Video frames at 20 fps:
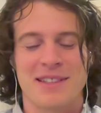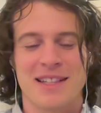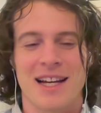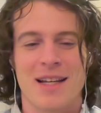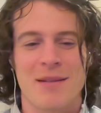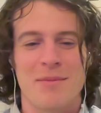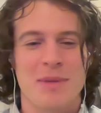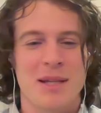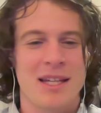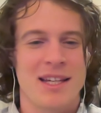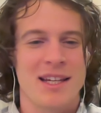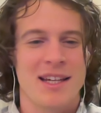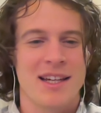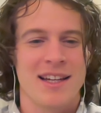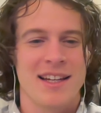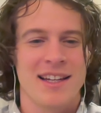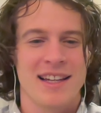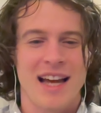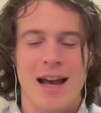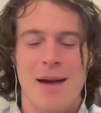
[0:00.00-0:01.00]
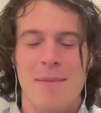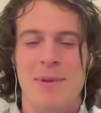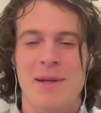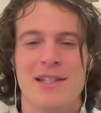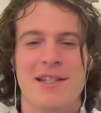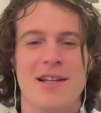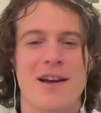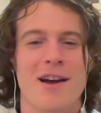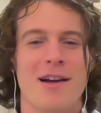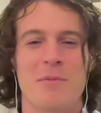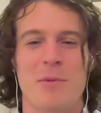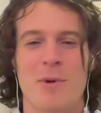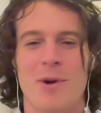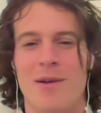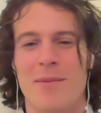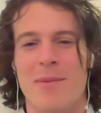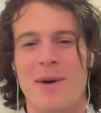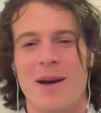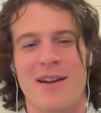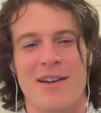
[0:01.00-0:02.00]
I'd be happy to talk more
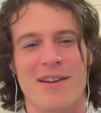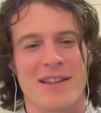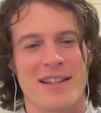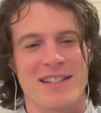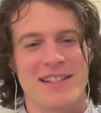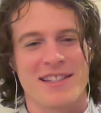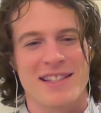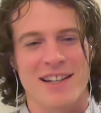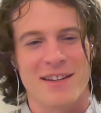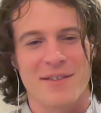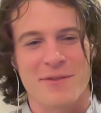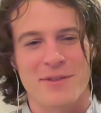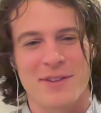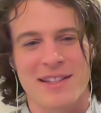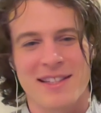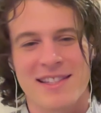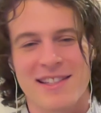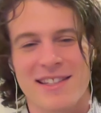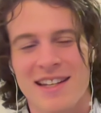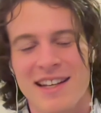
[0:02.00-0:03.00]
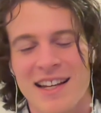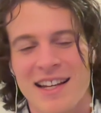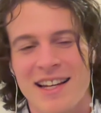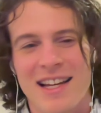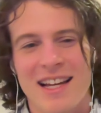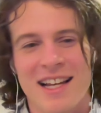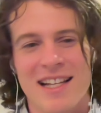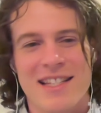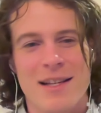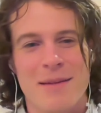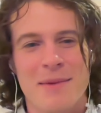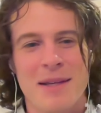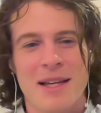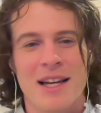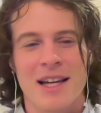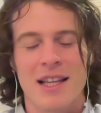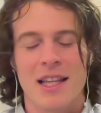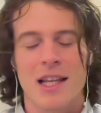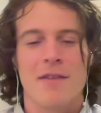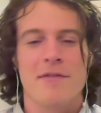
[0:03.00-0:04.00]
about all this stuff. It's something I
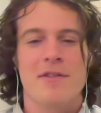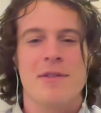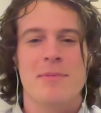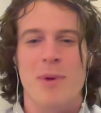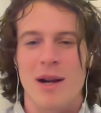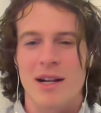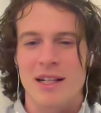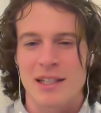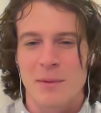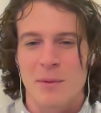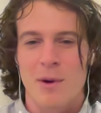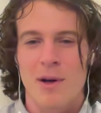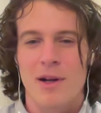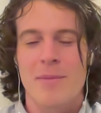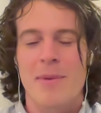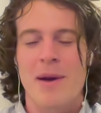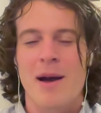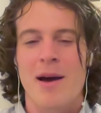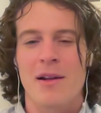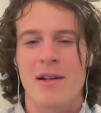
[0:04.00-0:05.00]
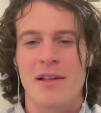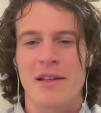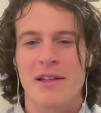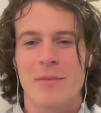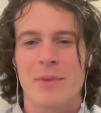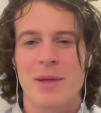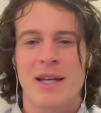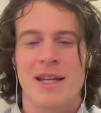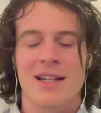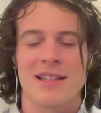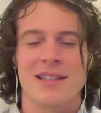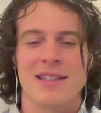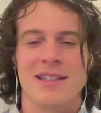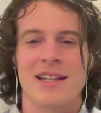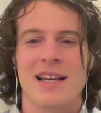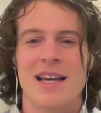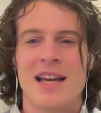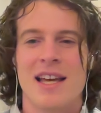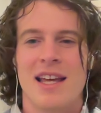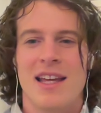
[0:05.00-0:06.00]
love spreading the word about a little bit,
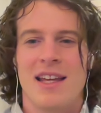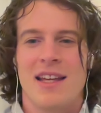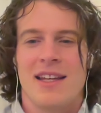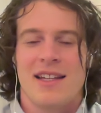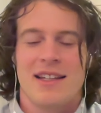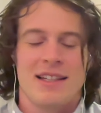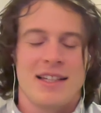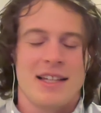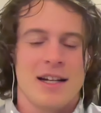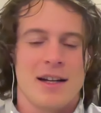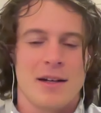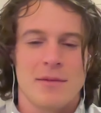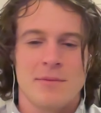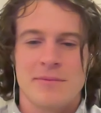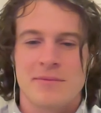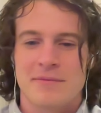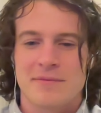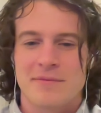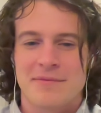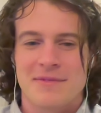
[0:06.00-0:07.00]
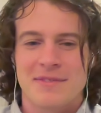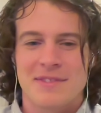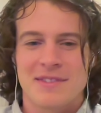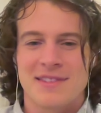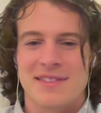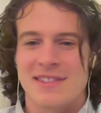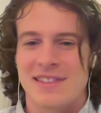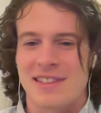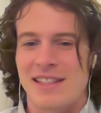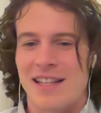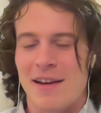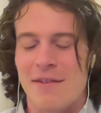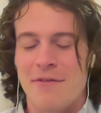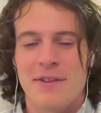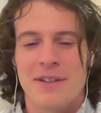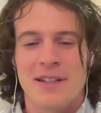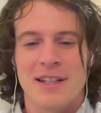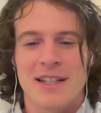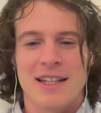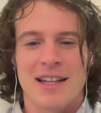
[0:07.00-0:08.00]
and you know,
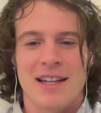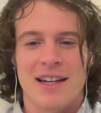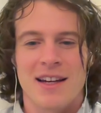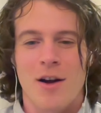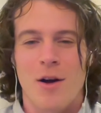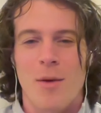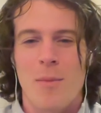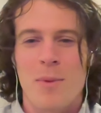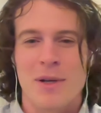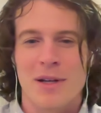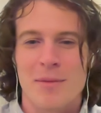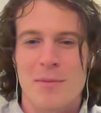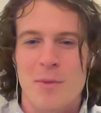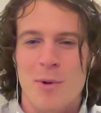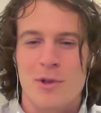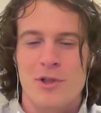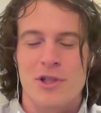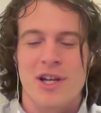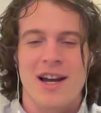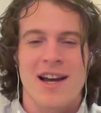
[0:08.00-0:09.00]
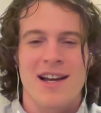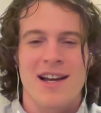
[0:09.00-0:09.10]
definitely open to more chats